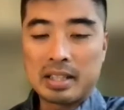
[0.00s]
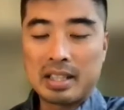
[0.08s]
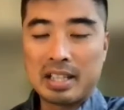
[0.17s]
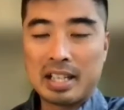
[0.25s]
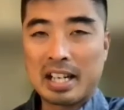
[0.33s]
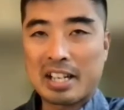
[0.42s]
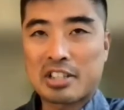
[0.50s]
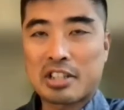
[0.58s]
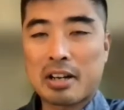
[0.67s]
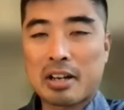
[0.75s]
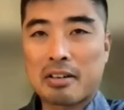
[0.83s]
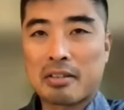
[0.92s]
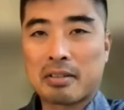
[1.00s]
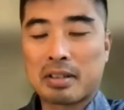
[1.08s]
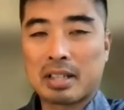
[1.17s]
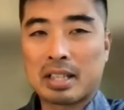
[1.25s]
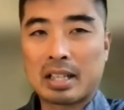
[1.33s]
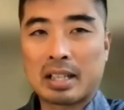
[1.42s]
In a nutshell,
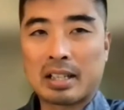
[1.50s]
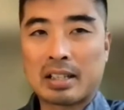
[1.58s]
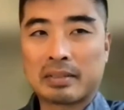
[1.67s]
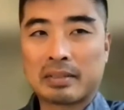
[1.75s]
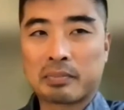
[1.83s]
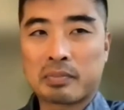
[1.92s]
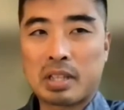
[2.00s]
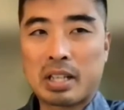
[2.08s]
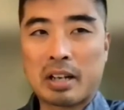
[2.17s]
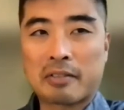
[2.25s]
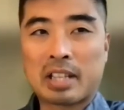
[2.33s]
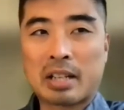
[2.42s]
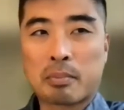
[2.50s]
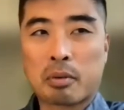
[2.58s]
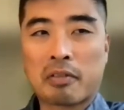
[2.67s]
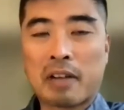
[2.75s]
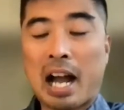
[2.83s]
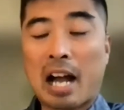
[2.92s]
I've done
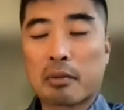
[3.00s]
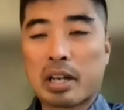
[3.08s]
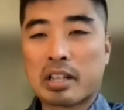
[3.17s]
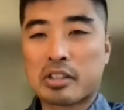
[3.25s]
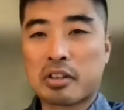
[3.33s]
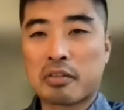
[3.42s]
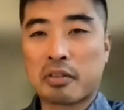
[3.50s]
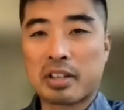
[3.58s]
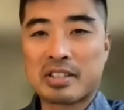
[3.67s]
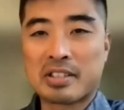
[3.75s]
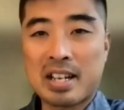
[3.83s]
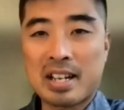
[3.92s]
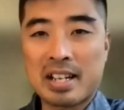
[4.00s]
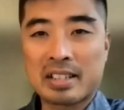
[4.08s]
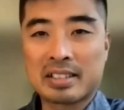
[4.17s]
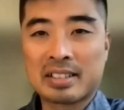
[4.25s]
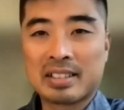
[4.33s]
both hardware, software design.